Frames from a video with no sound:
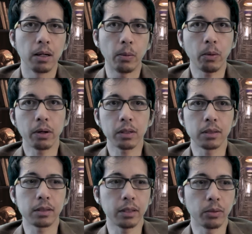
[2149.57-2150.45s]
or
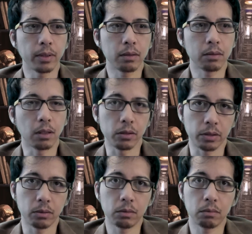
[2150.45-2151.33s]
consider it
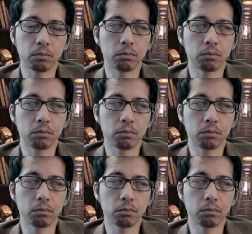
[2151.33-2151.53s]
also